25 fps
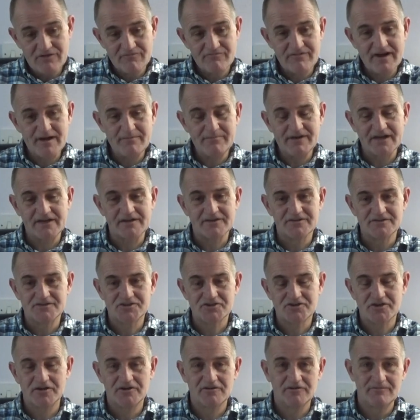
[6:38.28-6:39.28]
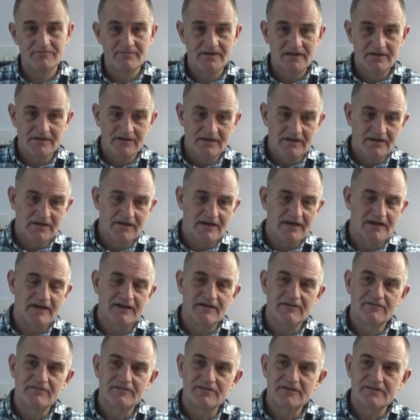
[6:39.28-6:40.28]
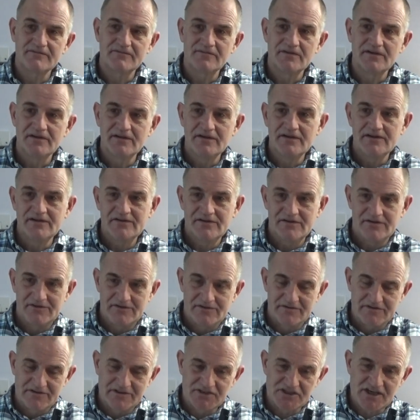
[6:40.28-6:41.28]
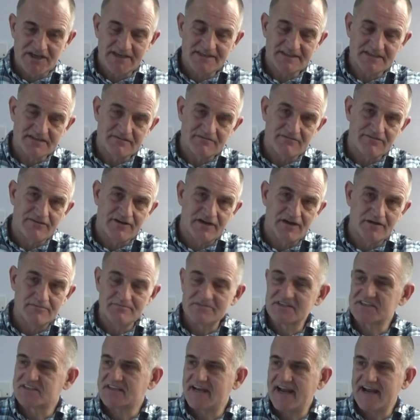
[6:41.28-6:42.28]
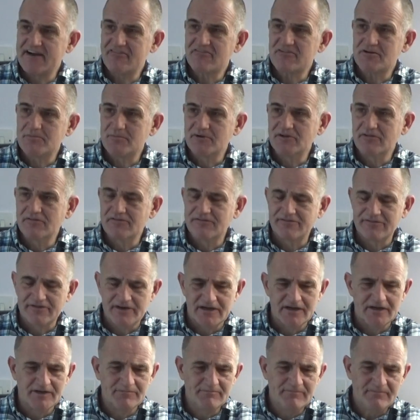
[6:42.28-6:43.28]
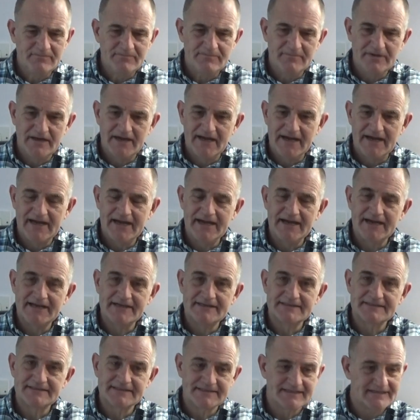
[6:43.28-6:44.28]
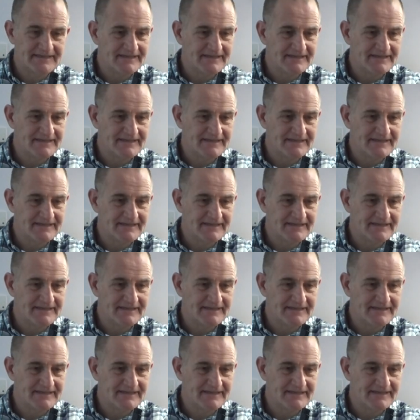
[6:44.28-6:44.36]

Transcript: rabbit control. Now, the adjacent farm was an arable farm, and